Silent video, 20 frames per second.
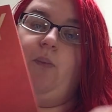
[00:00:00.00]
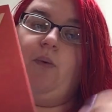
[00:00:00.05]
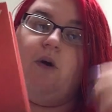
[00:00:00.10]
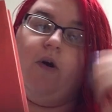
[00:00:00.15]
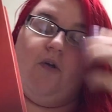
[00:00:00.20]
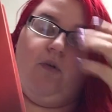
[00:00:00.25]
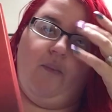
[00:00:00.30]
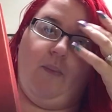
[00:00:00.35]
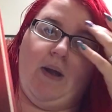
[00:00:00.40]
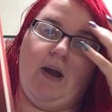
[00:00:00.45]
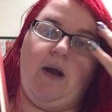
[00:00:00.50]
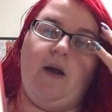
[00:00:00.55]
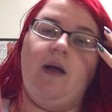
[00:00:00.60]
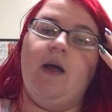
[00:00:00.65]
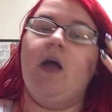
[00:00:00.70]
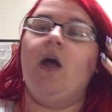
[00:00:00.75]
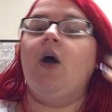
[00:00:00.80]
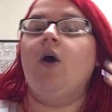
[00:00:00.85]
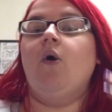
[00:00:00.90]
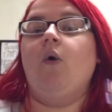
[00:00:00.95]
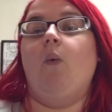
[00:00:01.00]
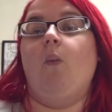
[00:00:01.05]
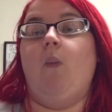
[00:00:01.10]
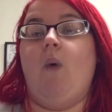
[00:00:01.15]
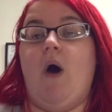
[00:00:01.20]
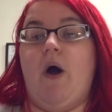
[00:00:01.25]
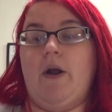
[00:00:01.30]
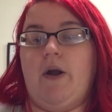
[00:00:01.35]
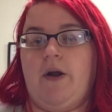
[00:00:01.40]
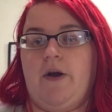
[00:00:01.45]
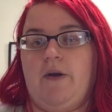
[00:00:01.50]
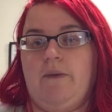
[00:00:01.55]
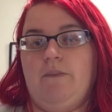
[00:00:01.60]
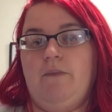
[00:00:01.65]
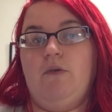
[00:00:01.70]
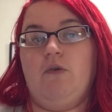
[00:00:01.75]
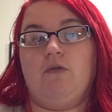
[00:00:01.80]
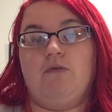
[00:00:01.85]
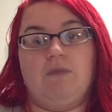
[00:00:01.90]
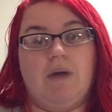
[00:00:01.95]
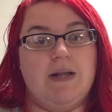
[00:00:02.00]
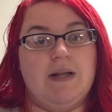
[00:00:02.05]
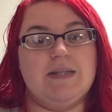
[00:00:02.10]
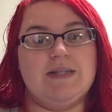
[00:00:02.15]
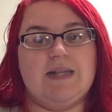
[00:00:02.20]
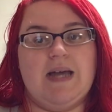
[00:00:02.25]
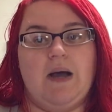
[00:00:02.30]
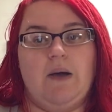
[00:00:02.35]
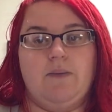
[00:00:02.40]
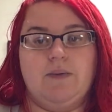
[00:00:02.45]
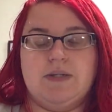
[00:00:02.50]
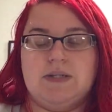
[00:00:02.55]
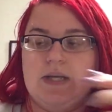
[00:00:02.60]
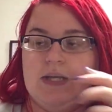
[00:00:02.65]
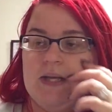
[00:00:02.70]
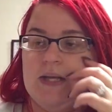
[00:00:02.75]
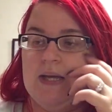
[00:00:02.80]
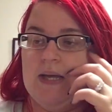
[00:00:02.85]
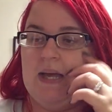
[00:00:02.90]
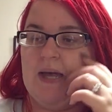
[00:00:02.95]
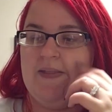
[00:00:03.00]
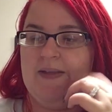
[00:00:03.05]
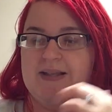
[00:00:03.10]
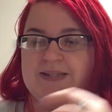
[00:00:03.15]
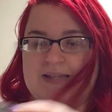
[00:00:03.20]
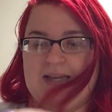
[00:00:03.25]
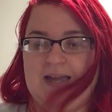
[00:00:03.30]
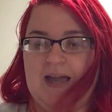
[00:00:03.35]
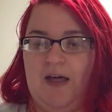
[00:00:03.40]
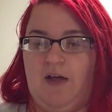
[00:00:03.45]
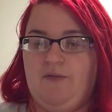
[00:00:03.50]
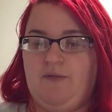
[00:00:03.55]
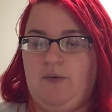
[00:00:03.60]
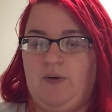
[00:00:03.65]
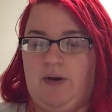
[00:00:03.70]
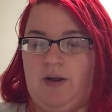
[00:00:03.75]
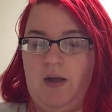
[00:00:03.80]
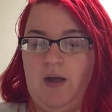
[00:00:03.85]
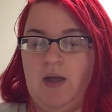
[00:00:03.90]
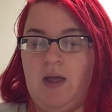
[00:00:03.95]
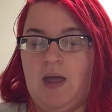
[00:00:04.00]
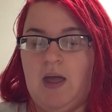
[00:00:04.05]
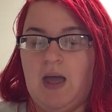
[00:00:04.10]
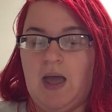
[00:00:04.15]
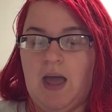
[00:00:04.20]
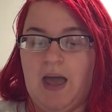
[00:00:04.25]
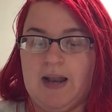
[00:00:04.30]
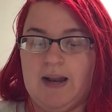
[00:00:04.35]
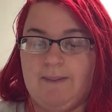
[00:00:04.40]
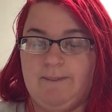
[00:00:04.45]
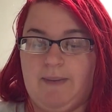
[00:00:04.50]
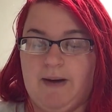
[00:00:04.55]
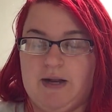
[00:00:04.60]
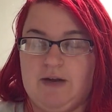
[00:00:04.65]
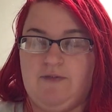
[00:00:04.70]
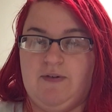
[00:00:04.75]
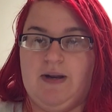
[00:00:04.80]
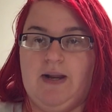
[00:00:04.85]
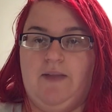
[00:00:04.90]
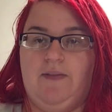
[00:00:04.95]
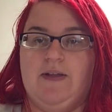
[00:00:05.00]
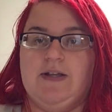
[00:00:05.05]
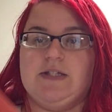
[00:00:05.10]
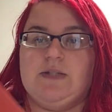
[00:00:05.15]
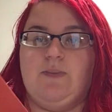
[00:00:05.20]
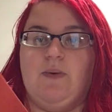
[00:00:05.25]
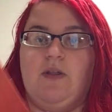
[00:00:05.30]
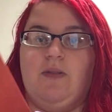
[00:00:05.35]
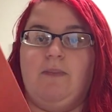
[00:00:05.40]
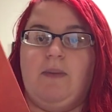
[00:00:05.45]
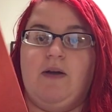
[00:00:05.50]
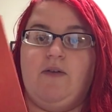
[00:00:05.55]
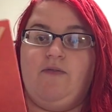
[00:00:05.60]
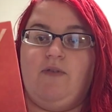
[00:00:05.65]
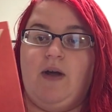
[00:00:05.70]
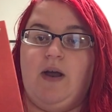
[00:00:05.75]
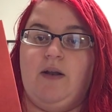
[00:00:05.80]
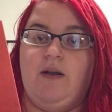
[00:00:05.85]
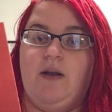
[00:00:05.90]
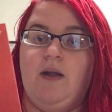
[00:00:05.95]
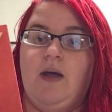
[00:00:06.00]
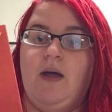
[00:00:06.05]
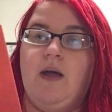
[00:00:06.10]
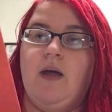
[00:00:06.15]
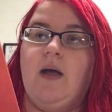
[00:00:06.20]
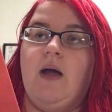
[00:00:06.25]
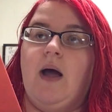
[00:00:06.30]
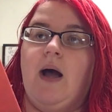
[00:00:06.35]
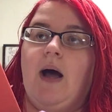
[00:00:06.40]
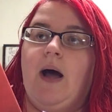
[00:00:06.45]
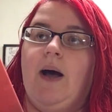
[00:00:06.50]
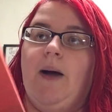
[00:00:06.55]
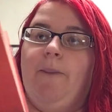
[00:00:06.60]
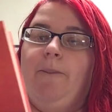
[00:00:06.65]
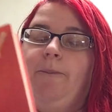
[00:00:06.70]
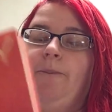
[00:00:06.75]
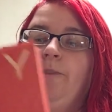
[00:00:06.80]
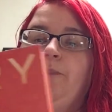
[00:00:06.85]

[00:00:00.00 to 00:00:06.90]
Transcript: a world where water runs out. I think it's in California. And I'm buddy reading this with my friend um,